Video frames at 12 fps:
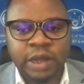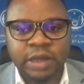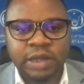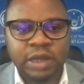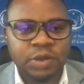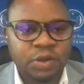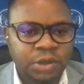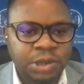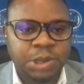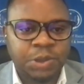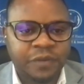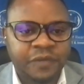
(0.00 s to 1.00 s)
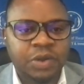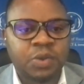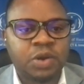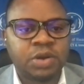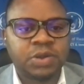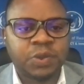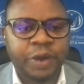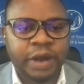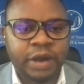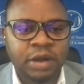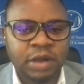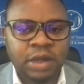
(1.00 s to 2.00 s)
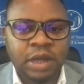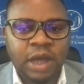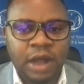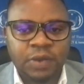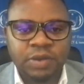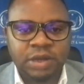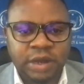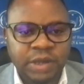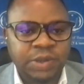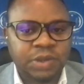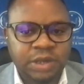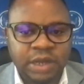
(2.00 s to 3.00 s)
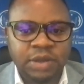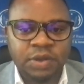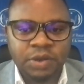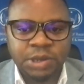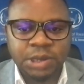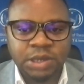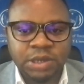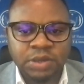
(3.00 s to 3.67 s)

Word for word: technology-driven world where a lot relies on technology,